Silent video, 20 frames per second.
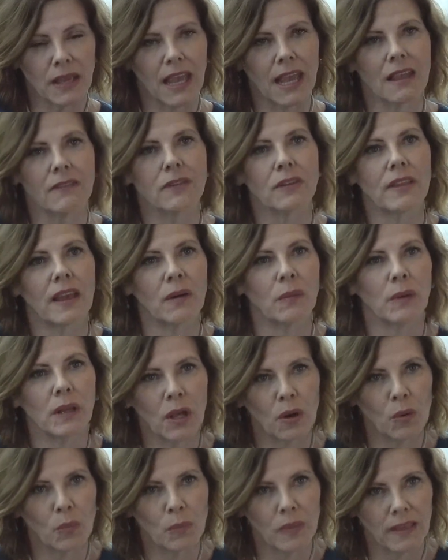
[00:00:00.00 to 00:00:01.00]
behavior that we
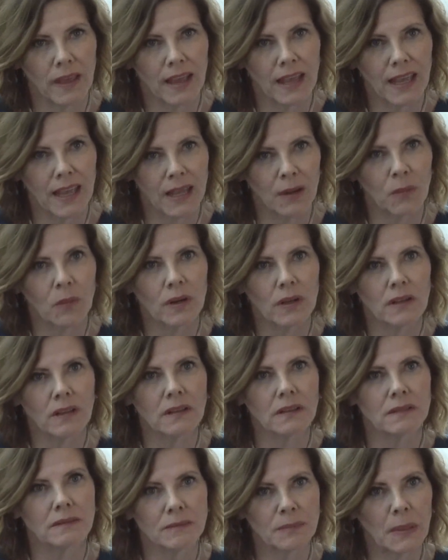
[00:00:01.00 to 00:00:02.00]
hope they yeah.
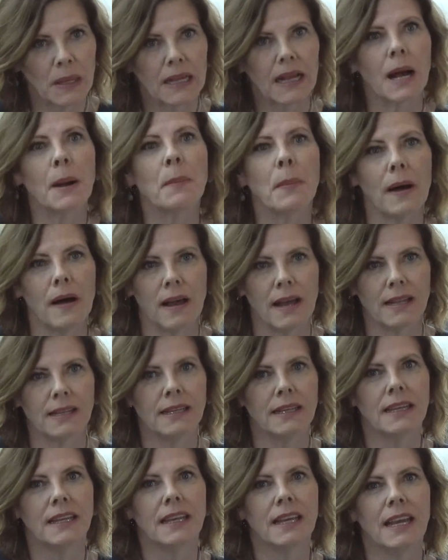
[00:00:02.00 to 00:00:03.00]
will pick up on.
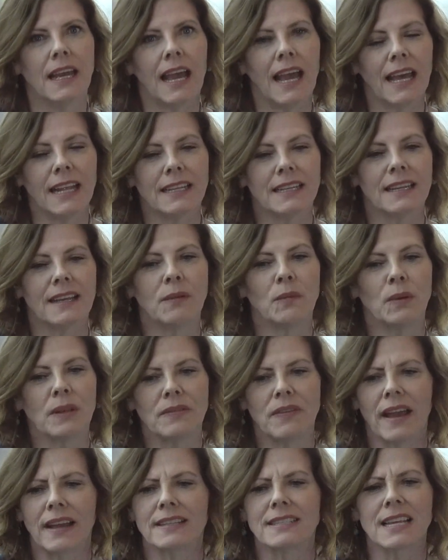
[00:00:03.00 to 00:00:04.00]
So. And
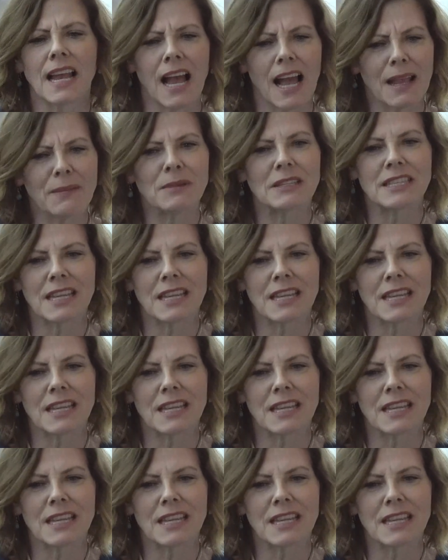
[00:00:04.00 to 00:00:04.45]
we've had time